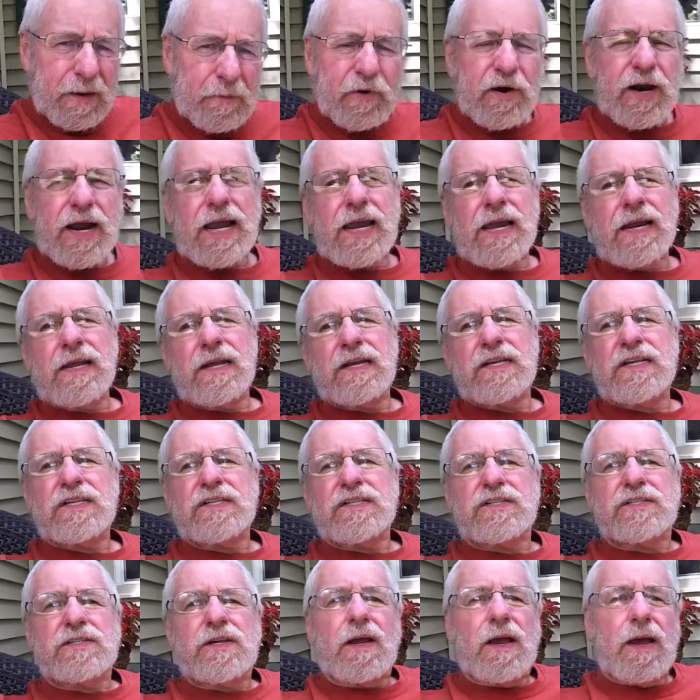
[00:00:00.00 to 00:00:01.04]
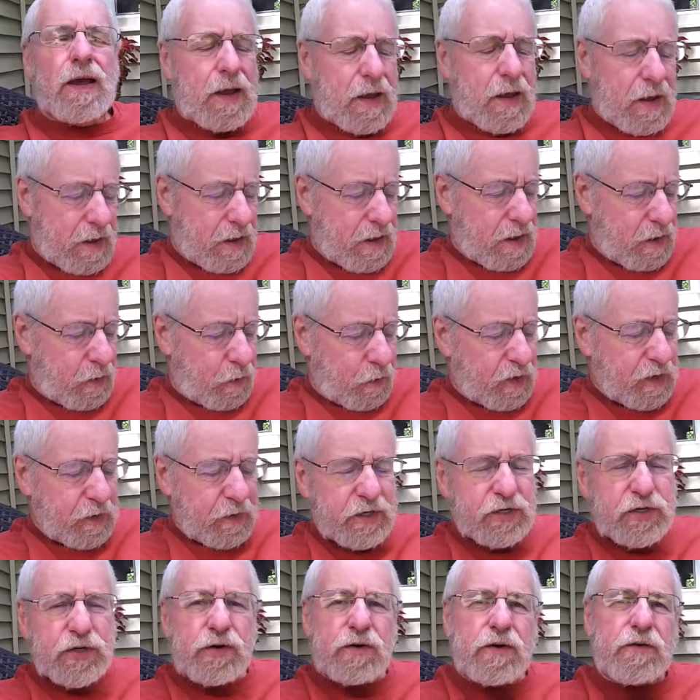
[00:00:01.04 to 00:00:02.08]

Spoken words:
Number eight is, what is